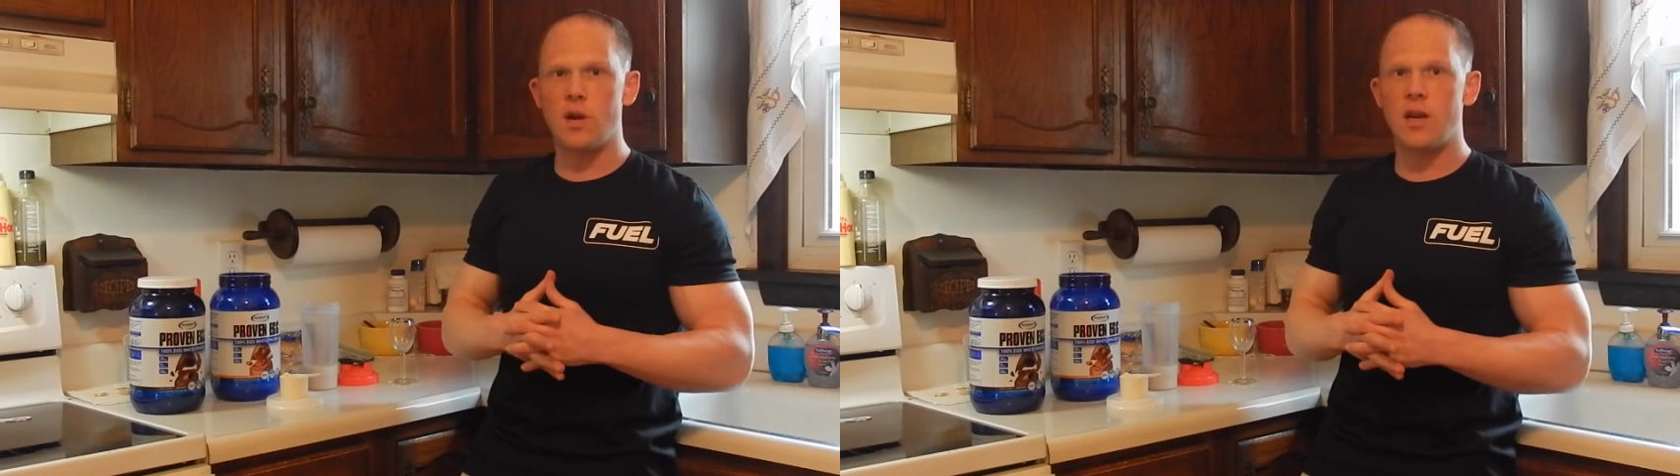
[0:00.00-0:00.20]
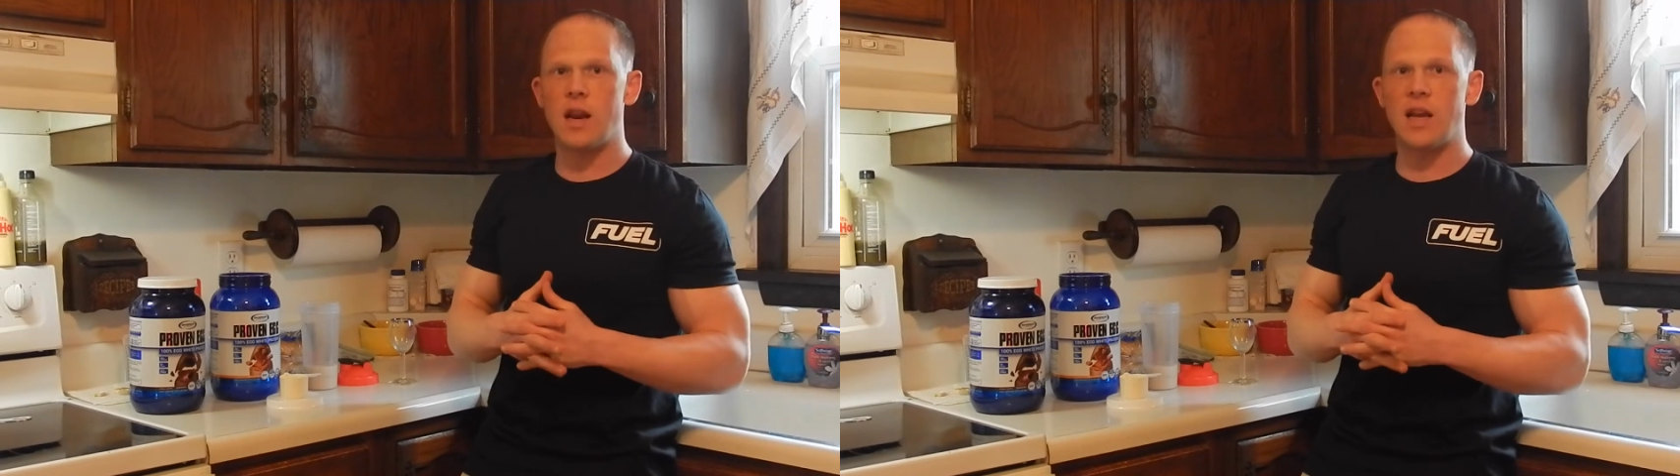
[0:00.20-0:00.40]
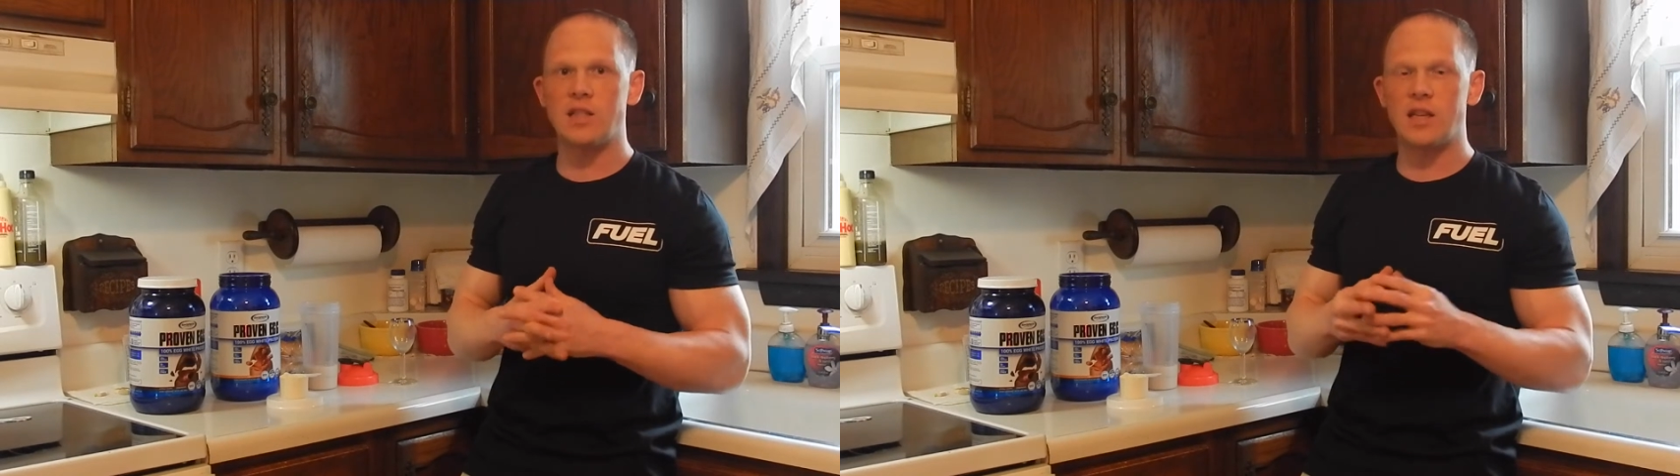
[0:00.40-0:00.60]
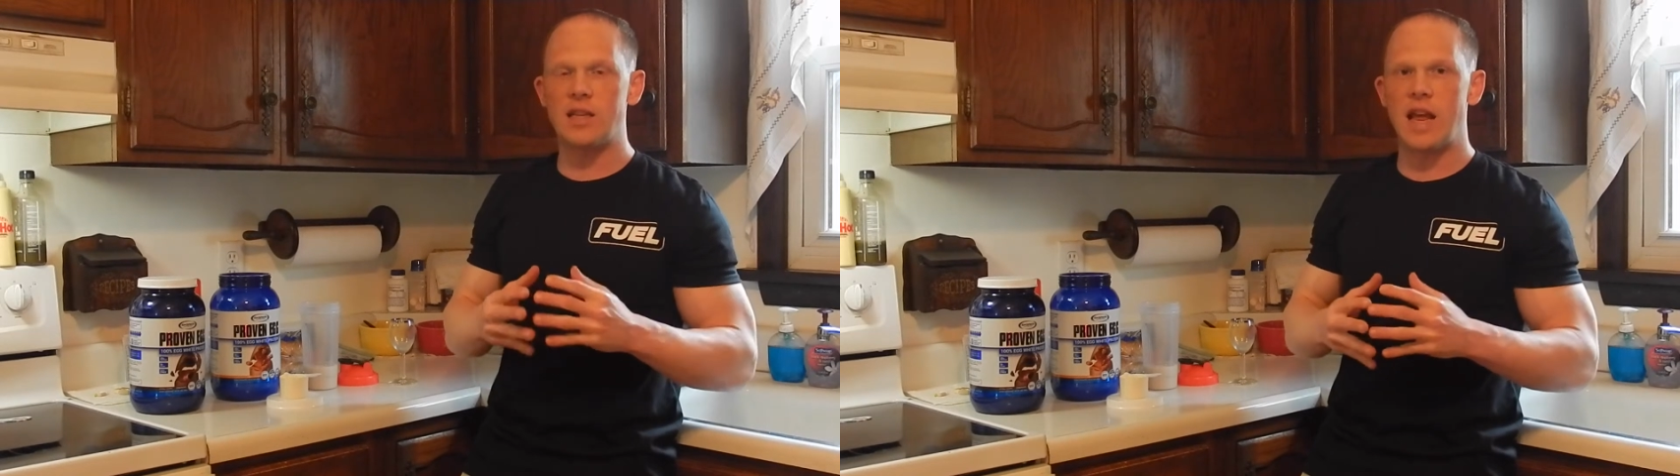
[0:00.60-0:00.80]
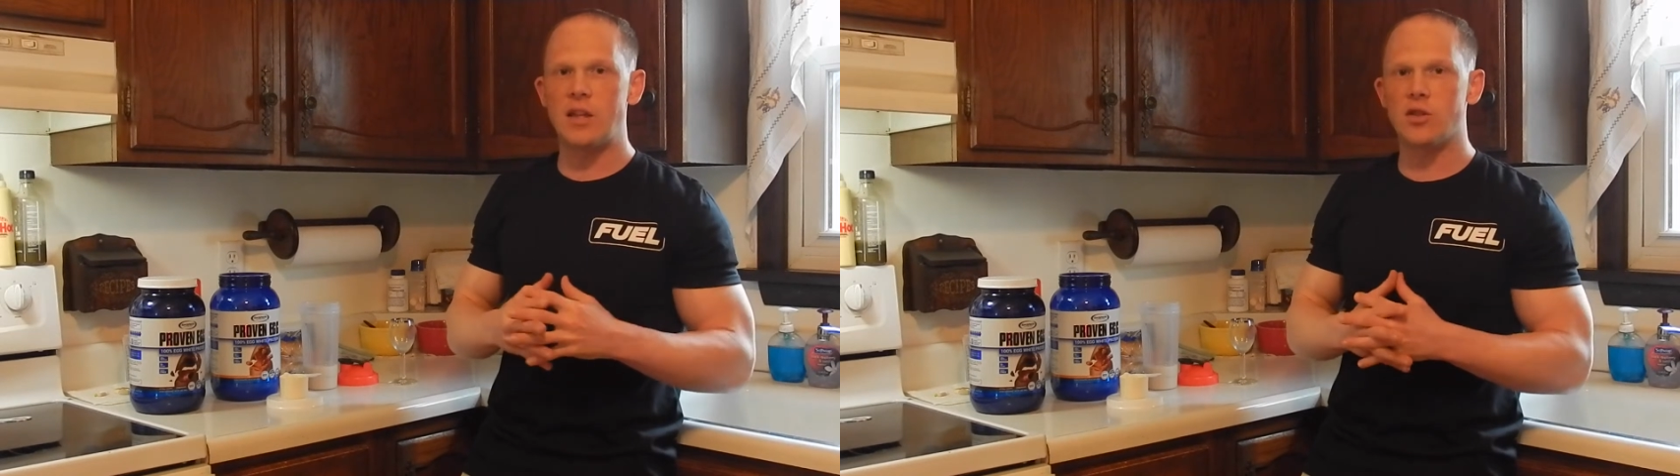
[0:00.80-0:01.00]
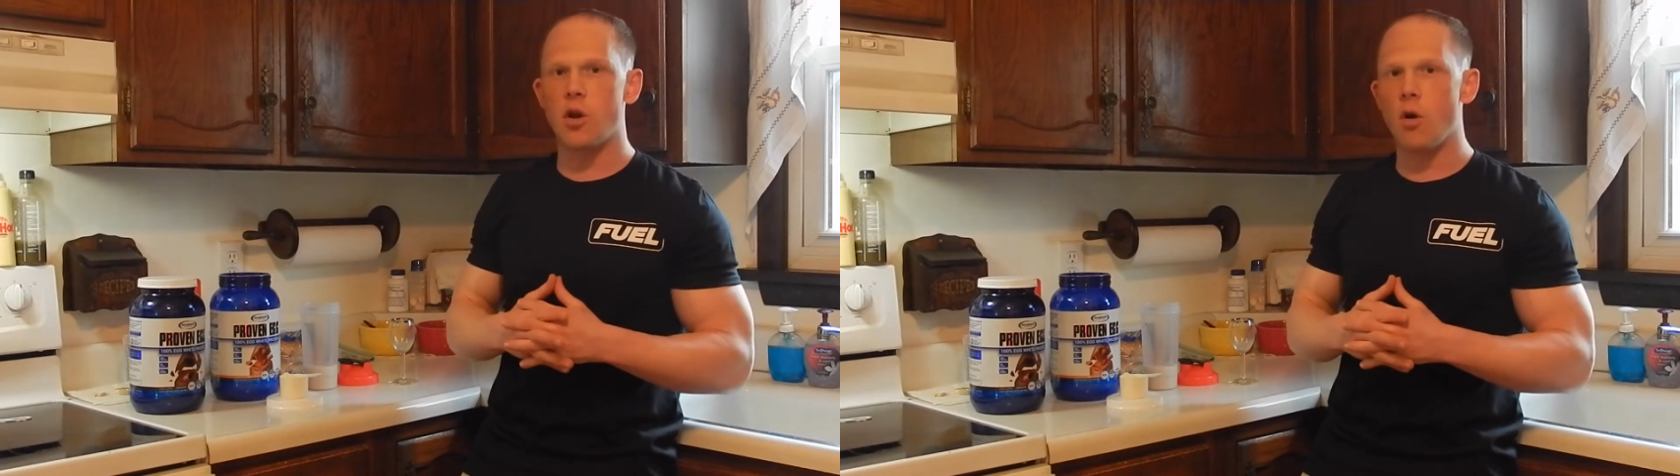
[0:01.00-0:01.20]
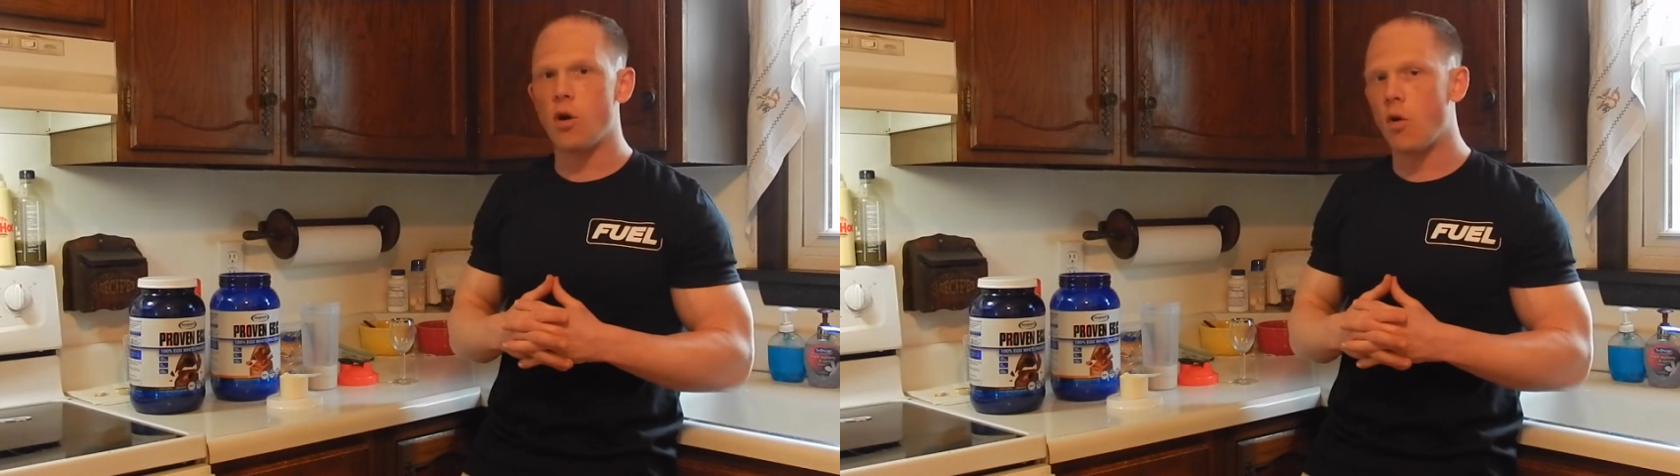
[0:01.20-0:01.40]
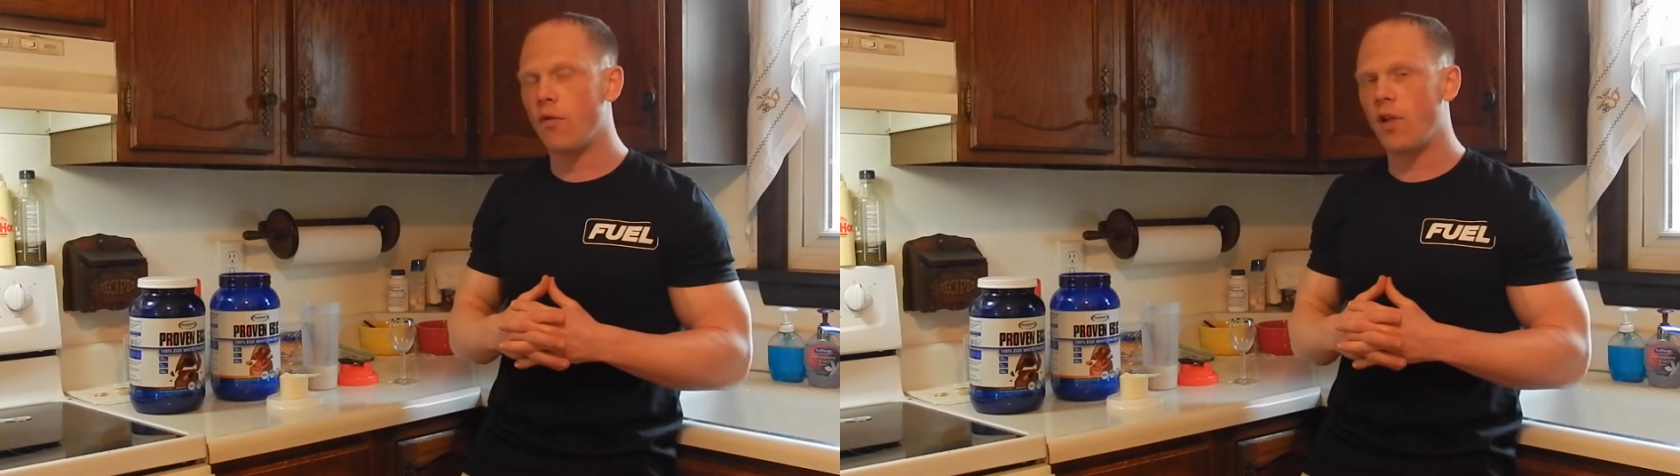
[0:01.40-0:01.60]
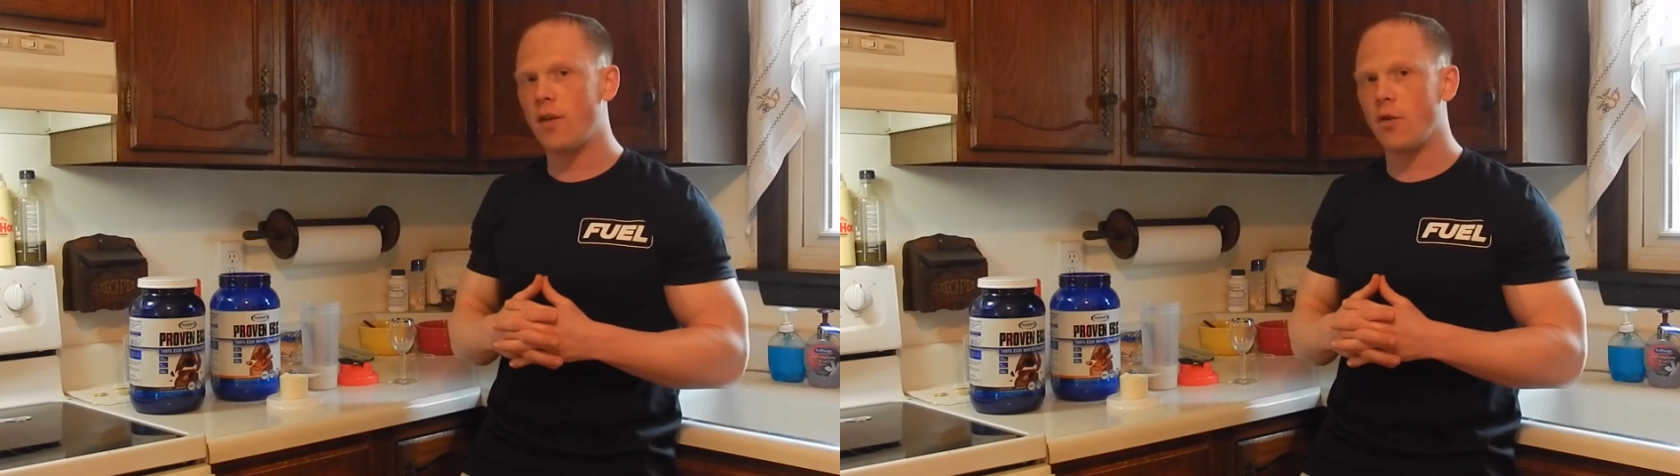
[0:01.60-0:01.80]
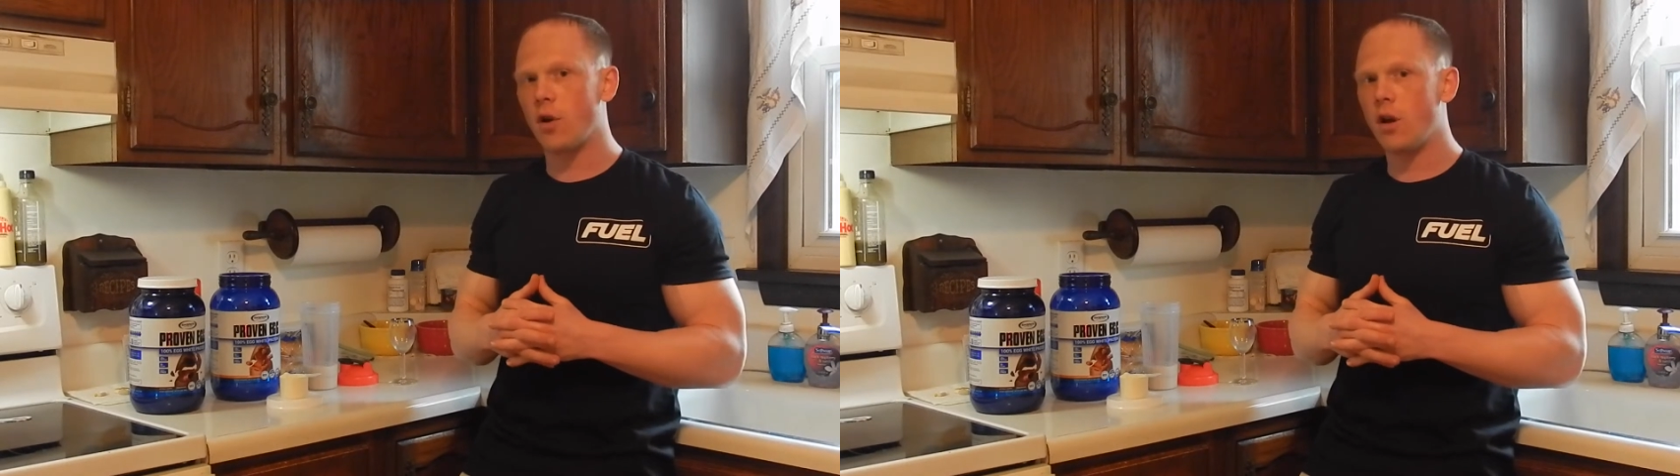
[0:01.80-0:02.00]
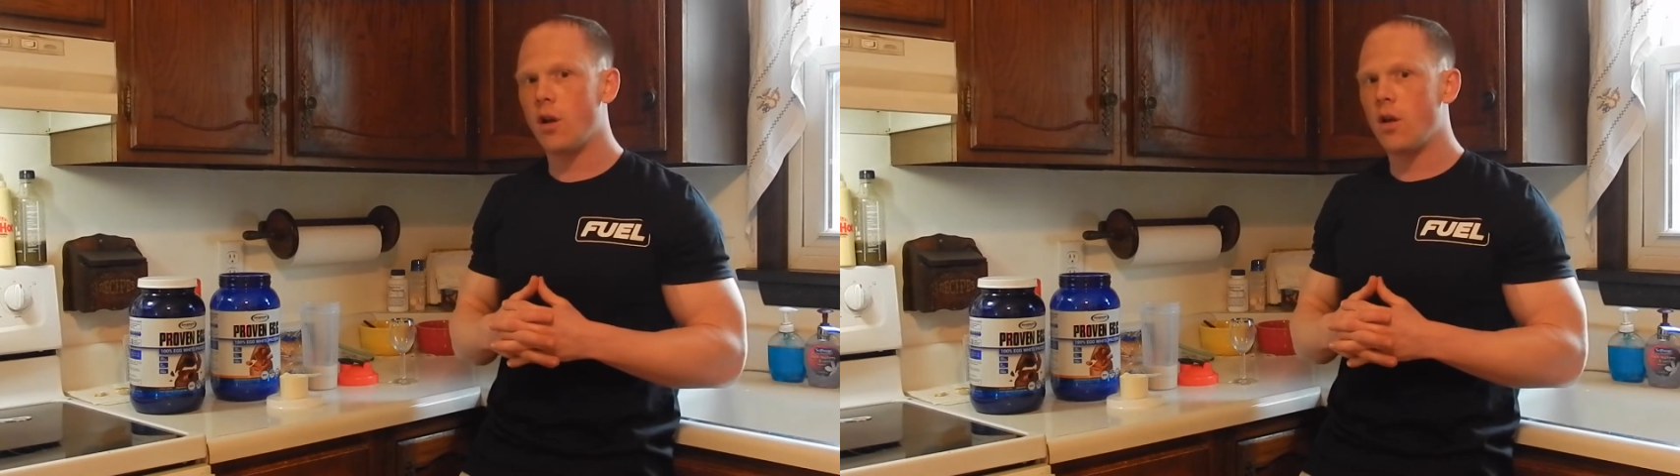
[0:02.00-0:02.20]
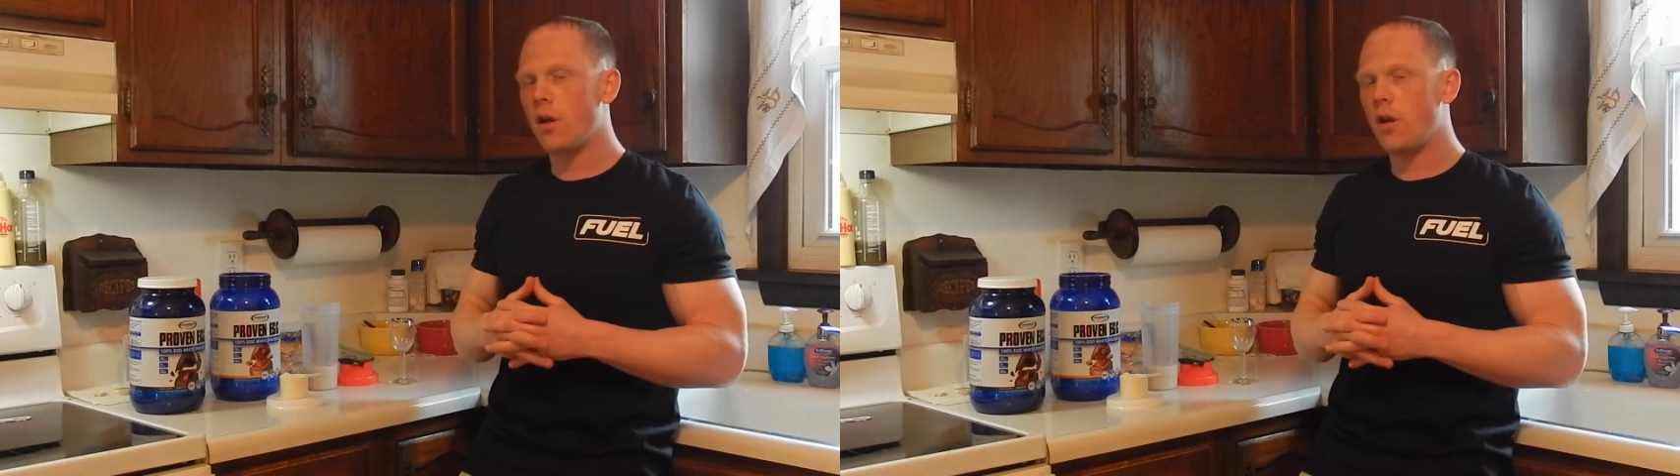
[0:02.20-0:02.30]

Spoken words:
and it has a dense cocoa flavor.